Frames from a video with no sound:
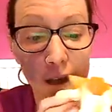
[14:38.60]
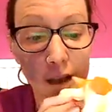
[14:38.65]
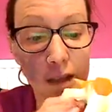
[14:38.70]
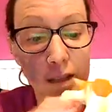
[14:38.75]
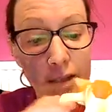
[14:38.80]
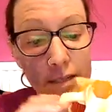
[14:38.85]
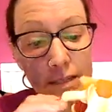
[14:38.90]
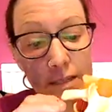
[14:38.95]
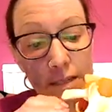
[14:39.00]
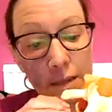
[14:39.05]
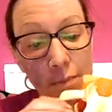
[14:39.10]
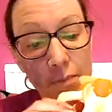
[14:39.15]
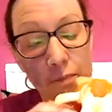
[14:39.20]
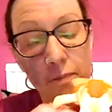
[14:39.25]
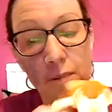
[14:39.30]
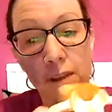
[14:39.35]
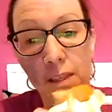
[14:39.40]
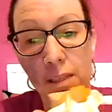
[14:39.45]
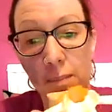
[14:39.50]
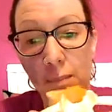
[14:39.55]

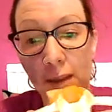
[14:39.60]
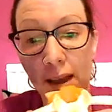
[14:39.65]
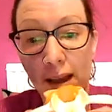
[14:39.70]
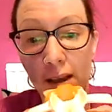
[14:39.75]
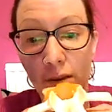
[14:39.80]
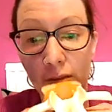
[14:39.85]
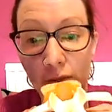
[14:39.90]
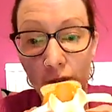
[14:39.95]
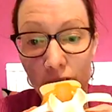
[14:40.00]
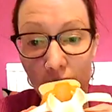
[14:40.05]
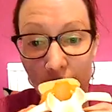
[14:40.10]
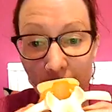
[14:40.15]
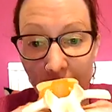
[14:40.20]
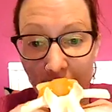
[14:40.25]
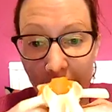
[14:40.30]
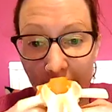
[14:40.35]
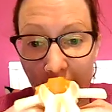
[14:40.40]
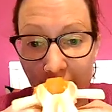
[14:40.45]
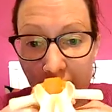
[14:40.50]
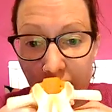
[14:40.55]
separate them out.
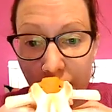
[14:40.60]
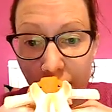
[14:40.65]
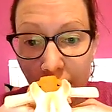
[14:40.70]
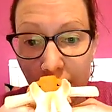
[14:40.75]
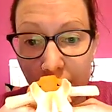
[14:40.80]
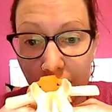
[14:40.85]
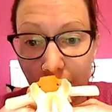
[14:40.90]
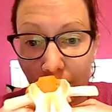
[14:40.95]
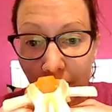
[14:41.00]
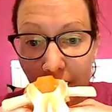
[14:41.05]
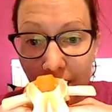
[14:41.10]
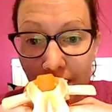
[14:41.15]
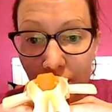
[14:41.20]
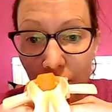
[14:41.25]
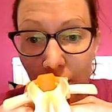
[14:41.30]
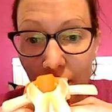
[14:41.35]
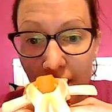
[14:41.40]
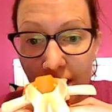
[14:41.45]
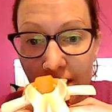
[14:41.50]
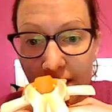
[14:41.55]
Each vertebra has
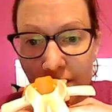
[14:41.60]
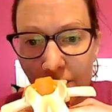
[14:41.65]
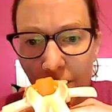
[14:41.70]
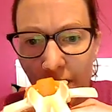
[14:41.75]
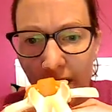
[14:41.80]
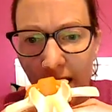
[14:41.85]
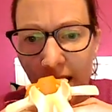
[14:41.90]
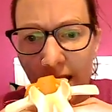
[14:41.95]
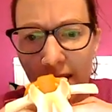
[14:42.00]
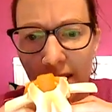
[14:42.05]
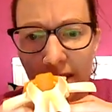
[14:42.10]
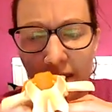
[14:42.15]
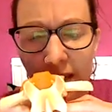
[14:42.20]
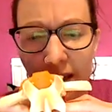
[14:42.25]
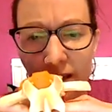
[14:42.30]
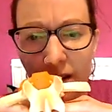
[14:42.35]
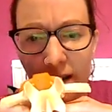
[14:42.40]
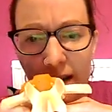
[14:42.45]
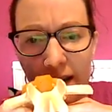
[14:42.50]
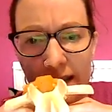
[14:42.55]
got these, well, I think they
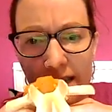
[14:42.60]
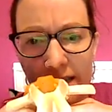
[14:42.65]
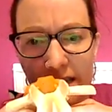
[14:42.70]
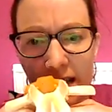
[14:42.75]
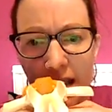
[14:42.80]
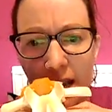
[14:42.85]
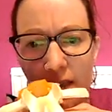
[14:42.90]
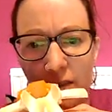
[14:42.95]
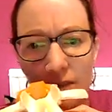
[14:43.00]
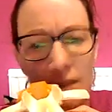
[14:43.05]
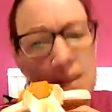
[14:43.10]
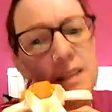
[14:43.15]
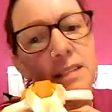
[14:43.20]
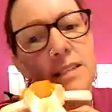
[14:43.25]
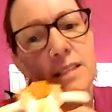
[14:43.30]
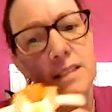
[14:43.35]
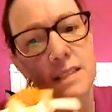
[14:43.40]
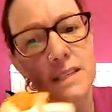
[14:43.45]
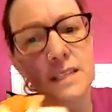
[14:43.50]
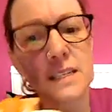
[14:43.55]
look like teeth, and
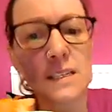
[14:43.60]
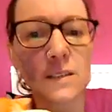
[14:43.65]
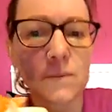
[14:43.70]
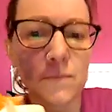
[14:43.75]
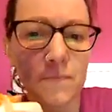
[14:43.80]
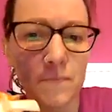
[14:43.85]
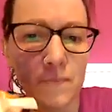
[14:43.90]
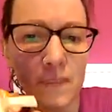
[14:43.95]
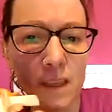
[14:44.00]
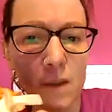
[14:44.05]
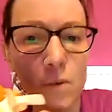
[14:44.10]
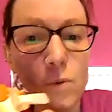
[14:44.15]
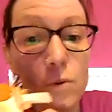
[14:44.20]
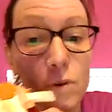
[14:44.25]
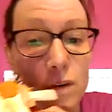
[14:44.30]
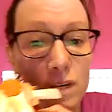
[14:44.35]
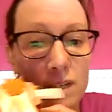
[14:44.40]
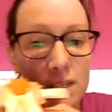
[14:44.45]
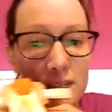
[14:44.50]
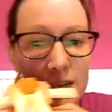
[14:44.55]
these are they all
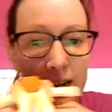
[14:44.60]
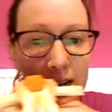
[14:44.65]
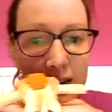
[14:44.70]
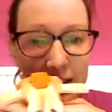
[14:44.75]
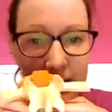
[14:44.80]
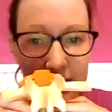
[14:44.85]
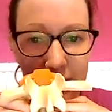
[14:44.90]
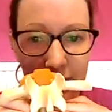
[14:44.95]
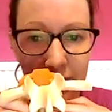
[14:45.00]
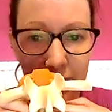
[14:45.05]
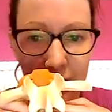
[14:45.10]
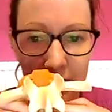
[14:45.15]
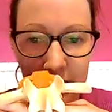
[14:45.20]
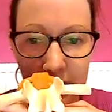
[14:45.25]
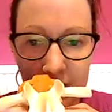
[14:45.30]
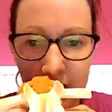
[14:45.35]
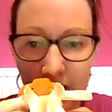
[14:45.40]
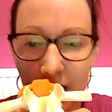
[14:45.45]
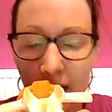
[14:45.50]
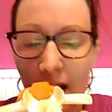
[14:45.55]
look slightly
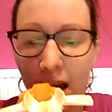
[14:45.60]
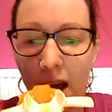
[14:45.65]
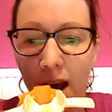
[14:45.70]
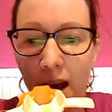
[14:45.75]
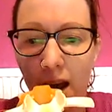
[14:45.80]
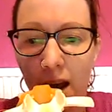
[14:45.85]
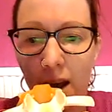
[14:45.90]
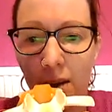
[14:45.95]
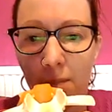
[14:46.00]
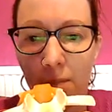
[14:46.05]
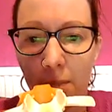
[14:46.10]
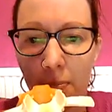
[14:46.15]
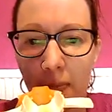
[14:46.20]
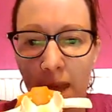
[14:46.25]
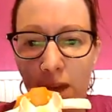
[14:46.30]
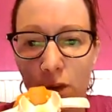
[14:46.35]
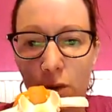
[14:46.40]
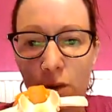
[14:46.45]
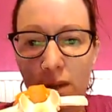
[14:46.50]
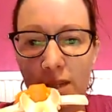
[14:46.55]
different,
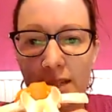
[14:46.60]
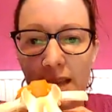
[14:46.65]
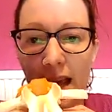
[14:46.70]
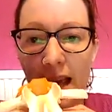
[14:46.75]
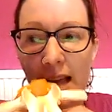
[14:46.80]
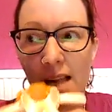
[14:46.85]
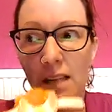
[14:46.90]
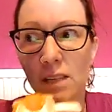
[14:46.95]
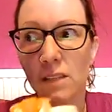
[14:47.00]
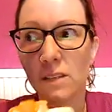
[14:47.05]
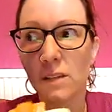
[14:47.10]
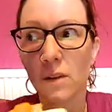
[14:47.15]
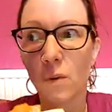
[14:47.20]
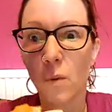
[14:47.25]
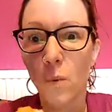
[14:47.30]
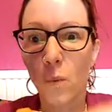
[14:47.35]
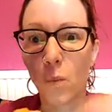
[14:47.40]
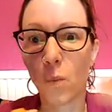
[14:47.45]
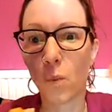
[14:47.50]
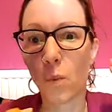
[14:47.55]
and you can tell
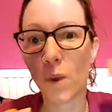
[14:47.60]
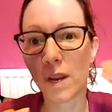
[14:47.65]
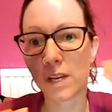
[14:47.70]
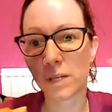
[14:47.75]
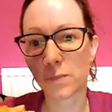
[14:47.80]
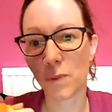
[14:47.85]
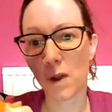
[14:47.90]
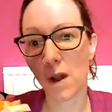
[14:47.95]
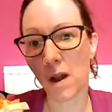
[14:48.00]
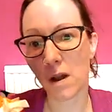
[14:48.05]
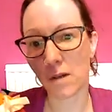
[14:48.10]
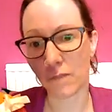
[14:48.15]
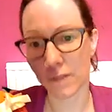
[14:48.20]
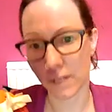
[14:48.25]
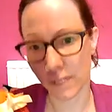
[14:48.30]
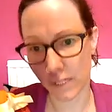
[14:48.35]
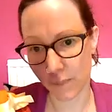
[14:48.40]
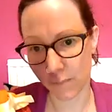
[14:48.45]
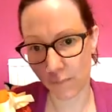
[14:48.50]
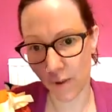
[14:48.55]
which part of the
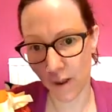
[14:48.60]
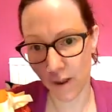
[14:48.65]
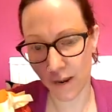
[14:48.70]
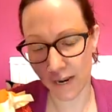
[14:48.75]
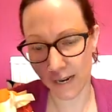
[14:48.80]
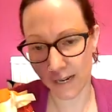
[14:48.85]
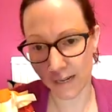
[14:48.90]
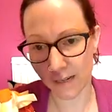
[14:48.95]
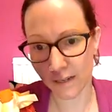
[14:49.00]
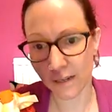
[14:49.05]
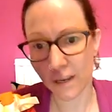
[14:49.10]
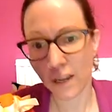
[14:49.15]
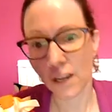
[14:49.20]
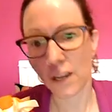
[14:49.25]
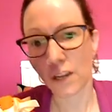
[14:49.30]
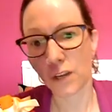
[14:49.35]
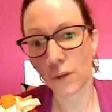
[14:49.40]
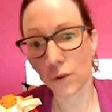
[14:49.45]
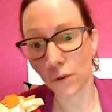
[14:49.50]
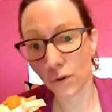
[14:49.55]
spine
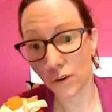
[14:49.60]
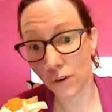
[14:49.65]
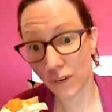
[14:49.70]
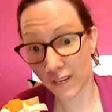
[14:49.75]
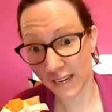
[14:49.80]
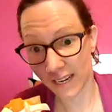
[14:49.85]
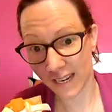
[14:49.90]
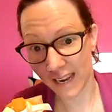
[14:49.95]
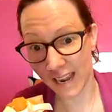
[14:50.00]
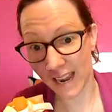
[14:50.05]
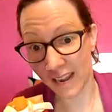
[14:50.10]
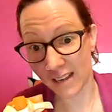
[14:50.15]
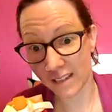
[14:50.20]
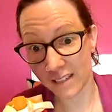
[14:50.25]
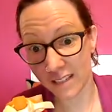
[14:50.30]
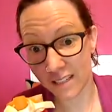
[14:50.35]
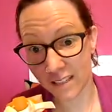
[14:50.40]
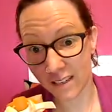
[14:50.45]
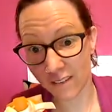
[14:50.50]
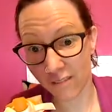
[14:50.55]
you're looking
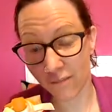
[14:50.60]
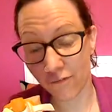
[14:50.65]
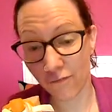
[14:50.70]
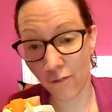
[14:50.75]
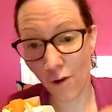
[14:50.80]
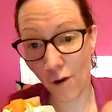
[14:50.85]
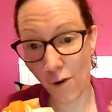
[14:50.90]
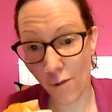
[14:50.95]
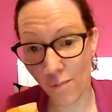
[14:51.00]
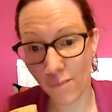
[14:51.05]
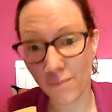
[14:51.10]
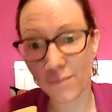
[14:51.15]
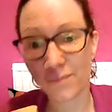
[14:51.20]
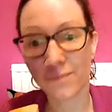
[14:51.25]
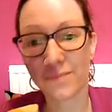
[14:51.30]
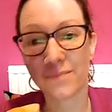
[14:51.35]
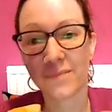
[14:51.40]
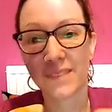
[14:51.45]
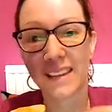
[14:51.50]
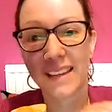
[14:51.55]
at
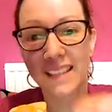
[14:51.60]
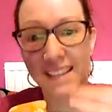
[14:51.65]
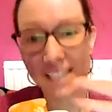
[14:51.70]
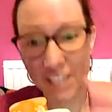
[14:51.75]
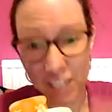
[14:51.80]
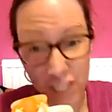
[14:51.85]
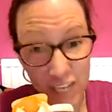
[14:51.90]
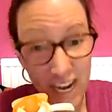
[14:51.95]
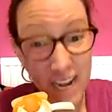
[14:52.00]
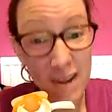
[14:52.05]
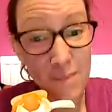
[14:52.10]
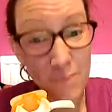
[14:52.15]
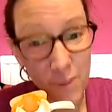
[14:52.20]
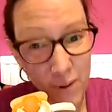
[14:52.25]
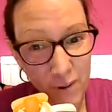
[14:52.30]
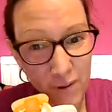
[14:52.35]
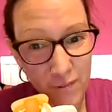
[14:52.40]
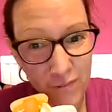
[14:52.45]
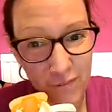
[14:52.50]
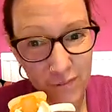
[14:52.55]
from the shape
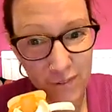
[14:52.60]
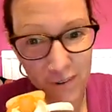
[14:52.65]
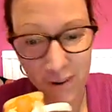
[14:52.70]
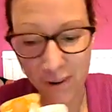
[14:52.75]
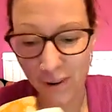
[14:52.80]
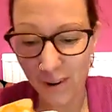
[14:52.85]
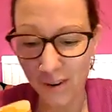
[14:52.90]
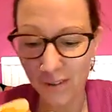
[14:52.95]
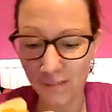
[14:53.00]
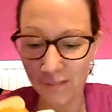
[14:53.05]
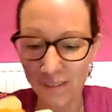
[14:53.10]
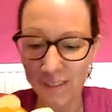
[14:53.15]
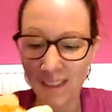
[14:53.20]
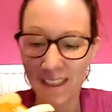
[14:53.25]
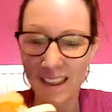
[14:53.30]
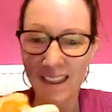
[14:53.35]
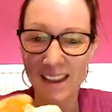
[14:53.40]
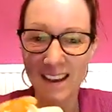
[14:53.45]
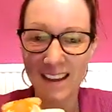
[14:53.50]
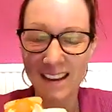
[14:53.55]
of
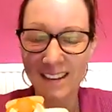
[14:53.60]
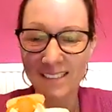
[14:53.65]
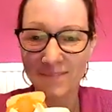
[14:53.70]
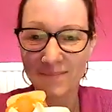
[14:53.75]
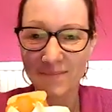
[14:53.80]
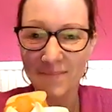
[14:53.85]
the